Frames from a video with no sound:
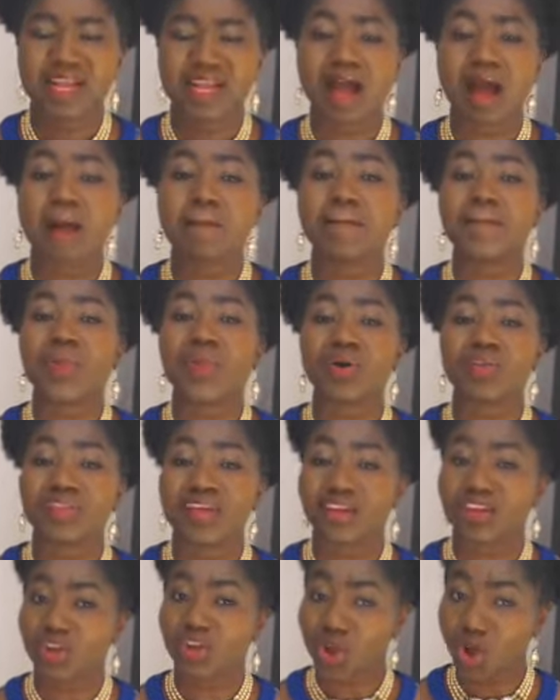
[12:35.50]
I'm more
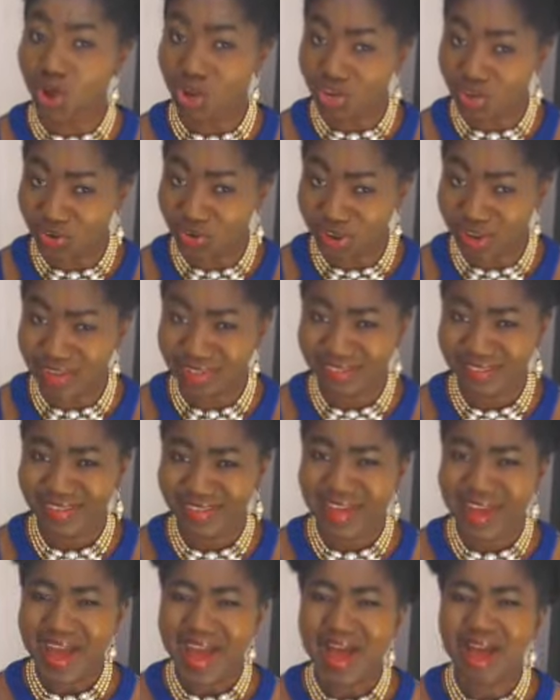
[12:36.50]
than a conqueror.
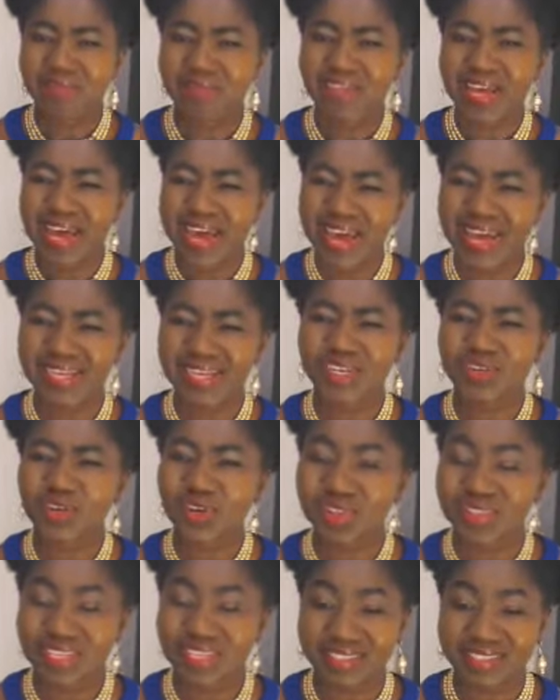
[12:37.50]
I'm the head and
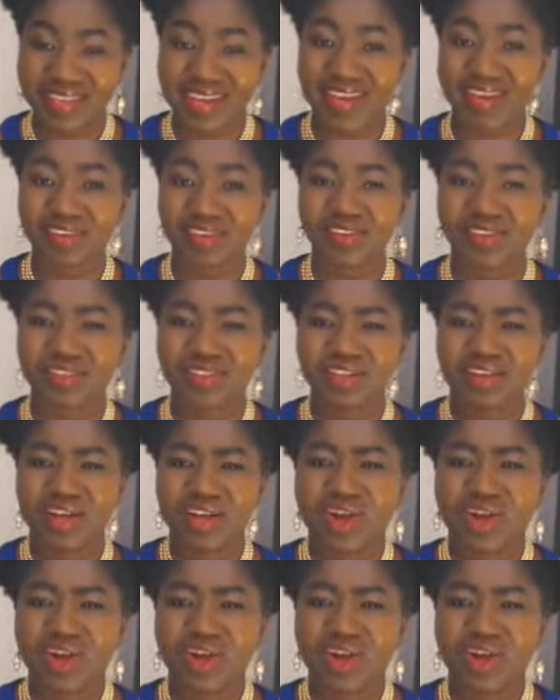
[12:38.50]
not the tail.